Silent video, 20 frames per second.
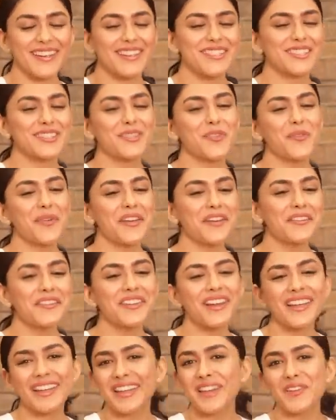So, whenever
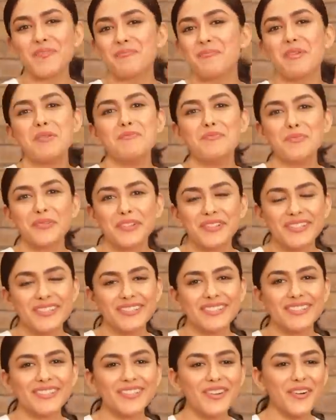I get a
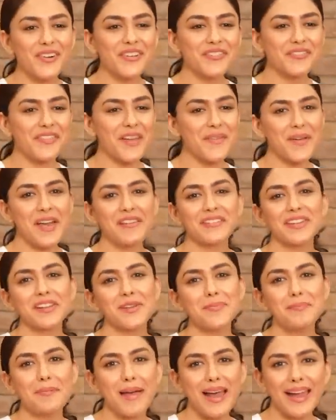pimple or if I'm having
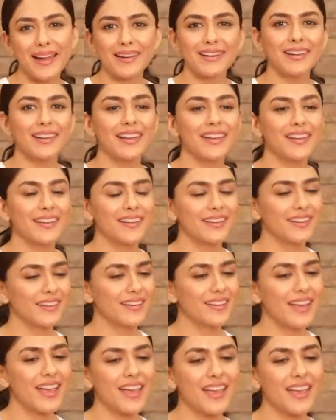a bad day,